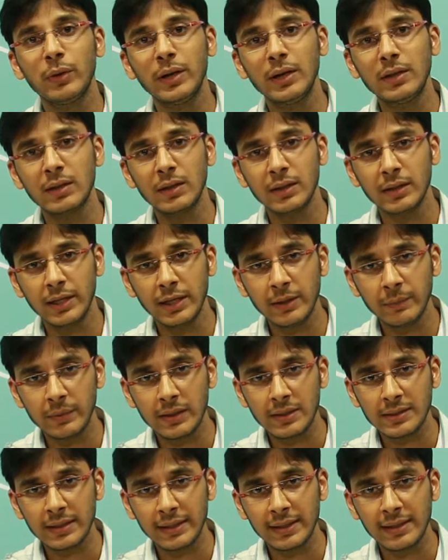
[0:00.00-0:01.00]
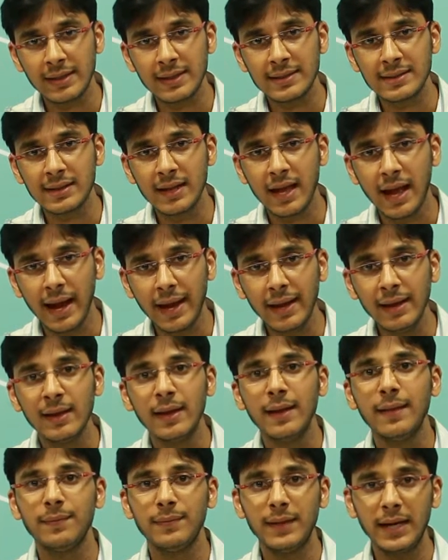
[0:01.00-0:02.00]
get 38 milliseconds as an high,
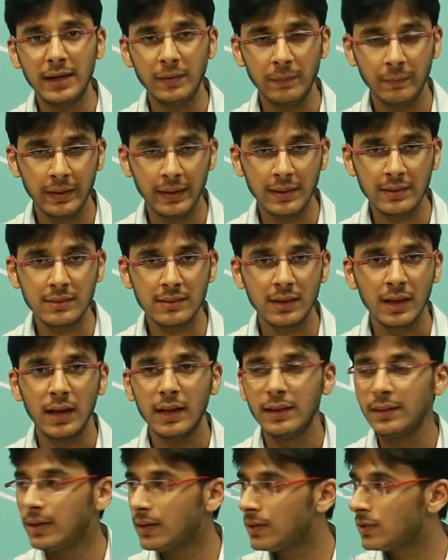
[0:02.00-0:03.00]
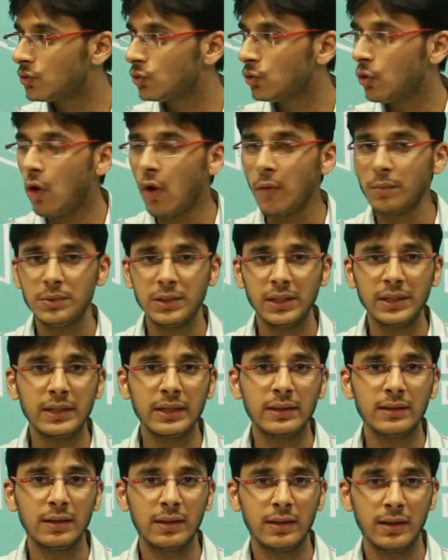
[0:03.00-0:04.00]
that means there is no object
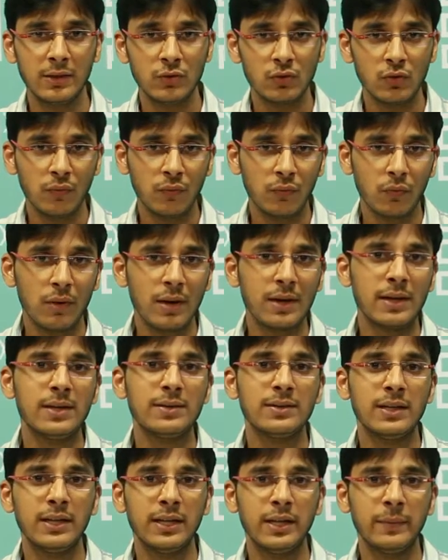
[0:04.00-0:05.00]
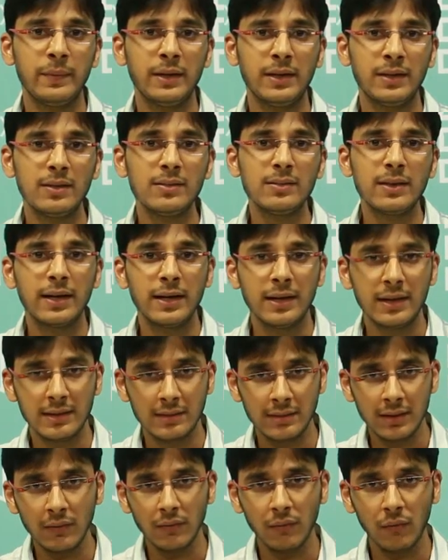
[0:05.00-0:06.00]
in the range of 400 centimeters and it
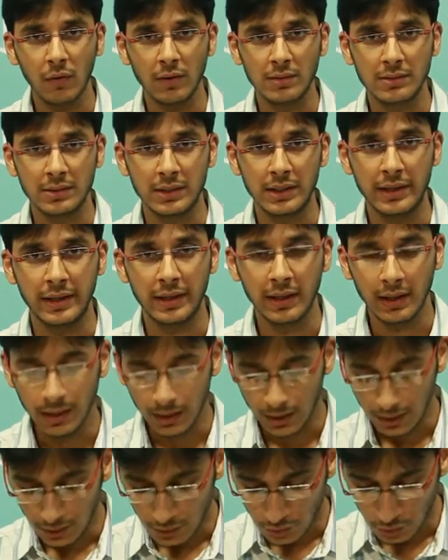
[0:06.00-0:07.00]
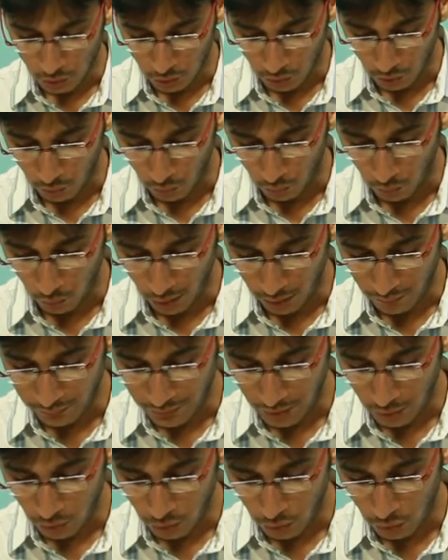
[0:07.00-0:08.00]
is a false reading. So what we
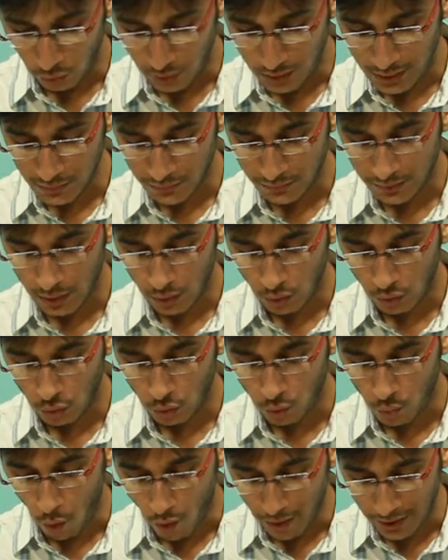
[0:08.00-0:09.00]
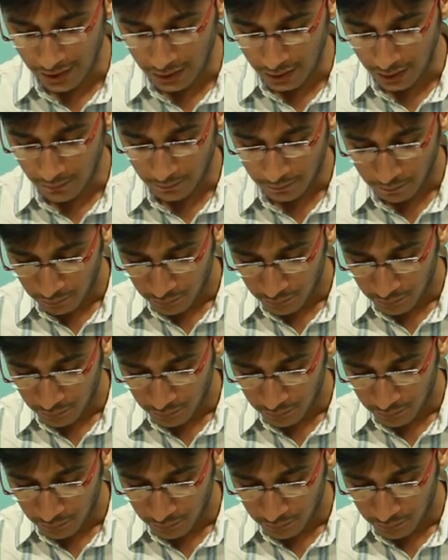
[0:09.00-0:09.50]
have to do is we have to monitor